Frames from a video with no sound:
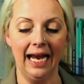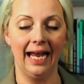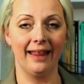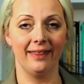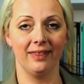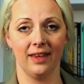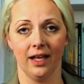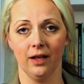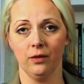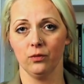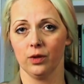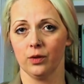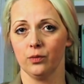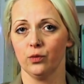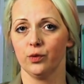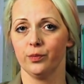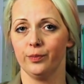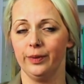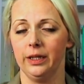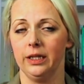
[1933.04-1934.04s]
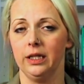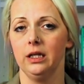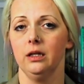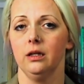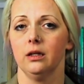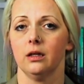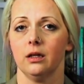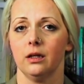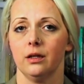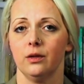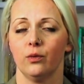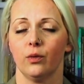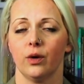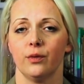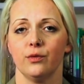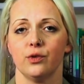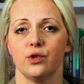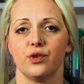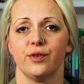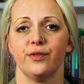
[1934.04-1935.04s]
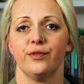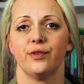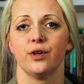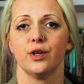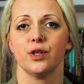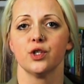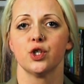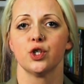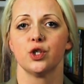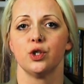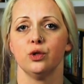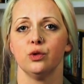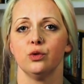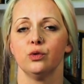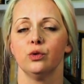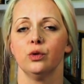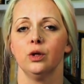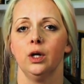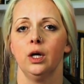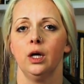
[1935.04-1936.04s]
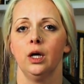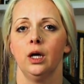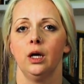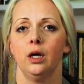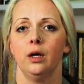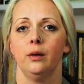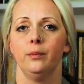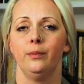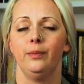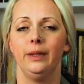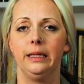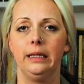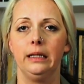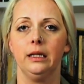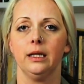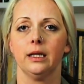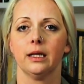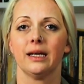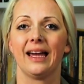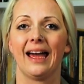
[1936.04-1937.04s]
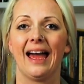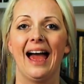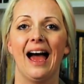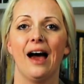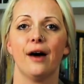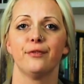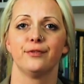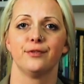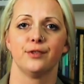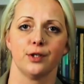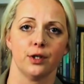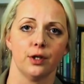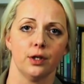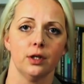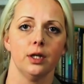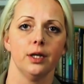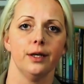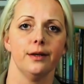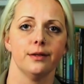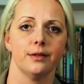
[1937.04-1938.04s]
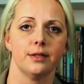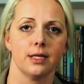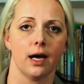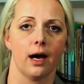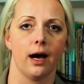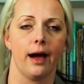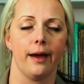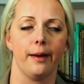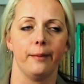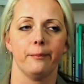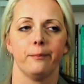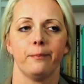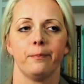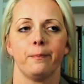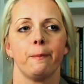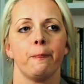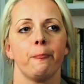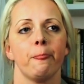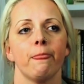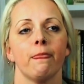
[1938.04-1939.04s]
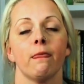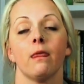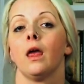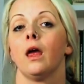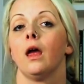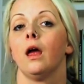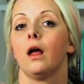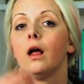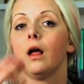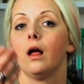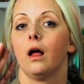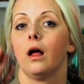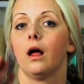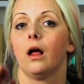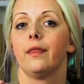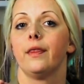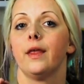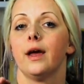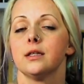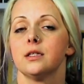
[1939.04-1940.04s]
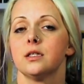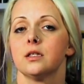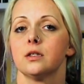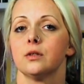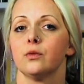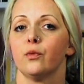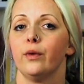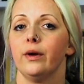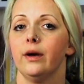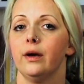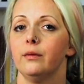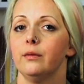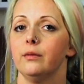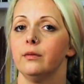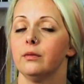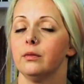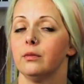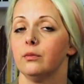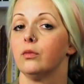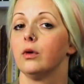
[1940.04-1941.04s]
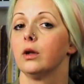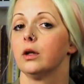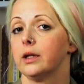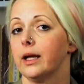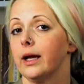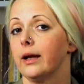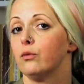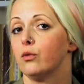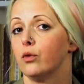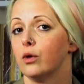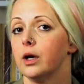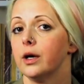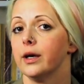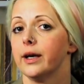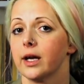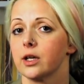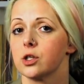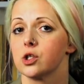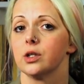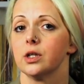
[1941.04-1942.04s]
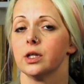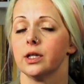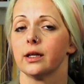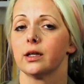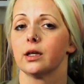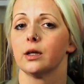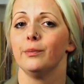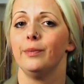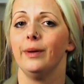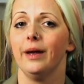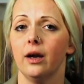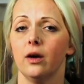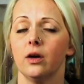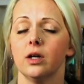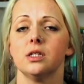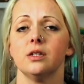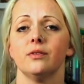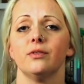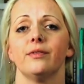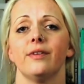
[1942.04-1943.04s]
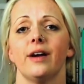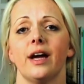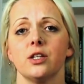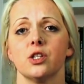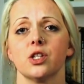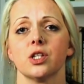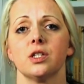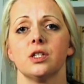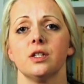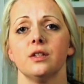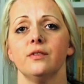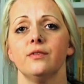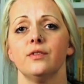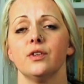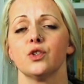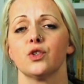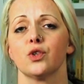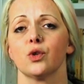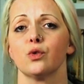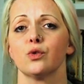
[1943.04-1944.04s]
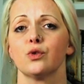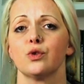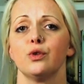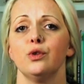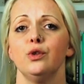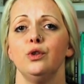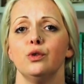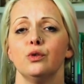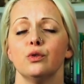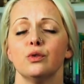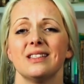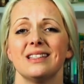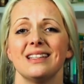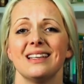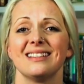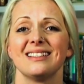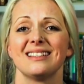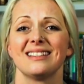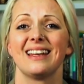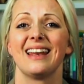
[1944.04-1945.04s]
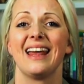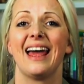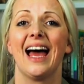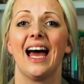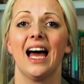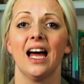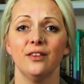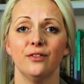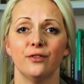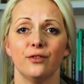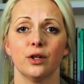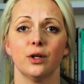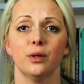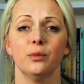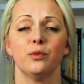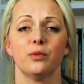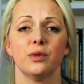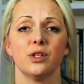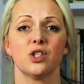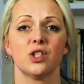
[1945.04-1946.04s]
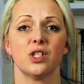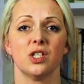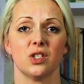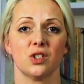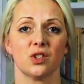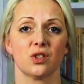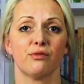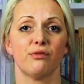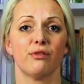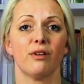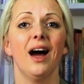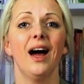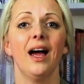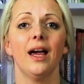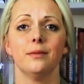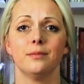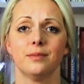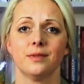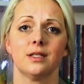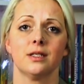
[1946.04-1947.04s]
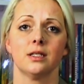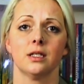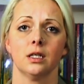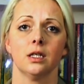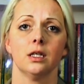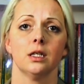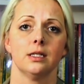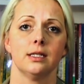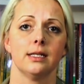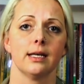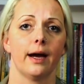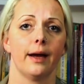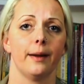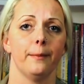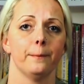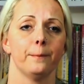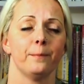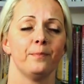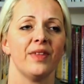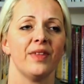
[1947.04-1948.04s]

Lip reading: And that one would be the one which refers to being after in time. That's where, well, that word actually, that comparative of adjective, is also used as an adverb which describes time.